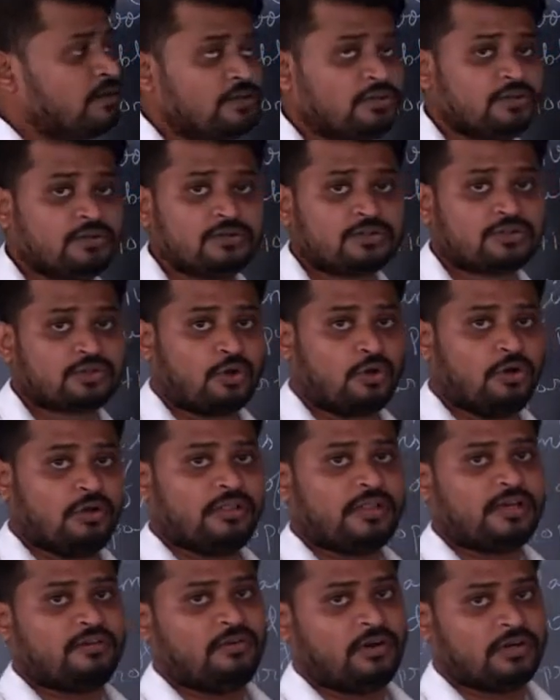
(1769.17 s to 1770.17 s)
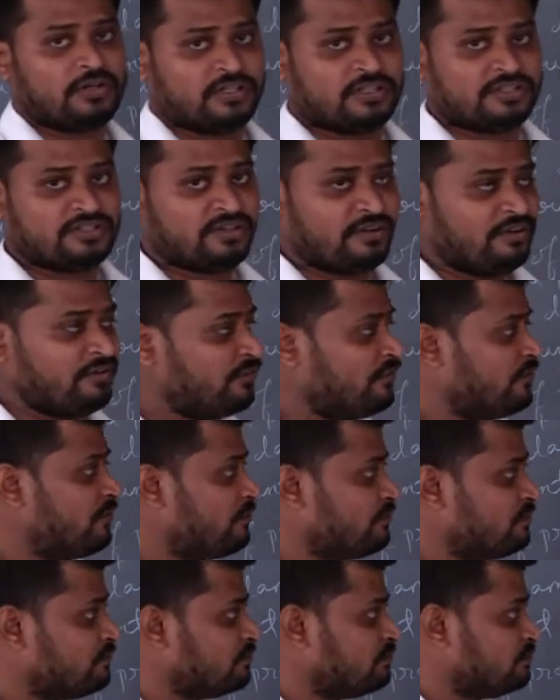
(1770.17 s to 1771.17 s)
use all the waters of
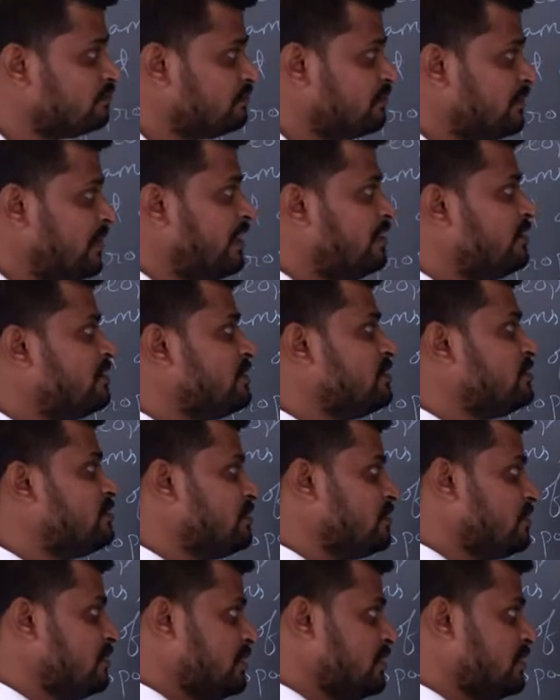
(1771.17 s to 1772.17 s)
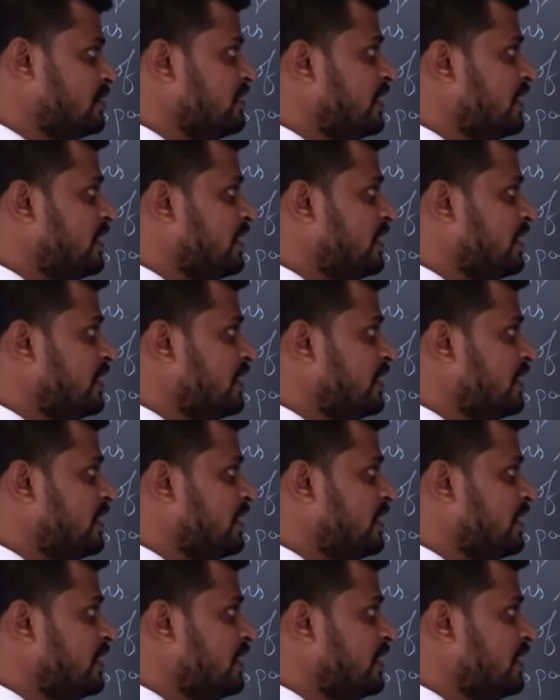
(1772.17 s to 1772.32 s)
that resources.